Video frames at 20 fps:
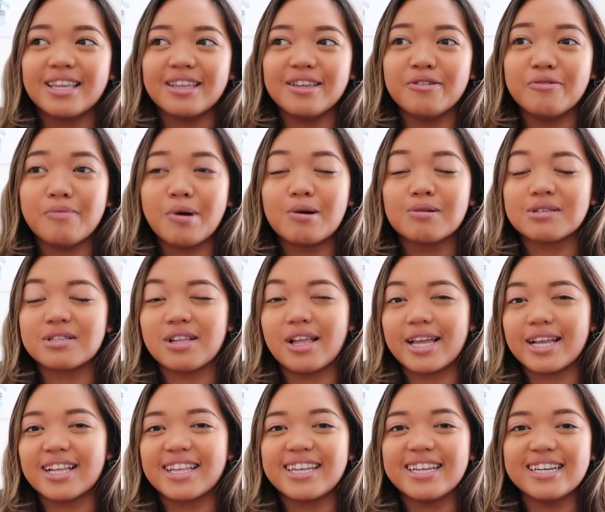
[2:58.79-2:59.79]
you most
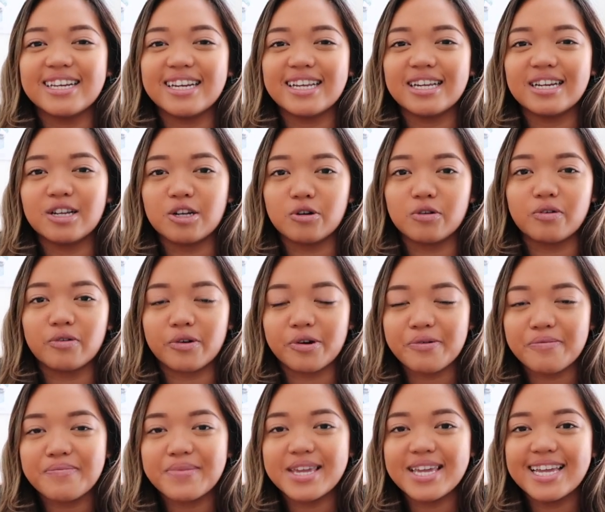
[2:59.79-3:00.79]
likely need a
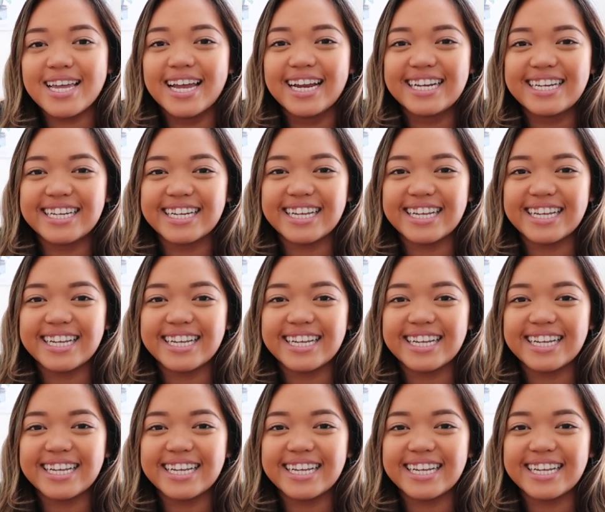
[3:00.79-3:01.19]
GroupMe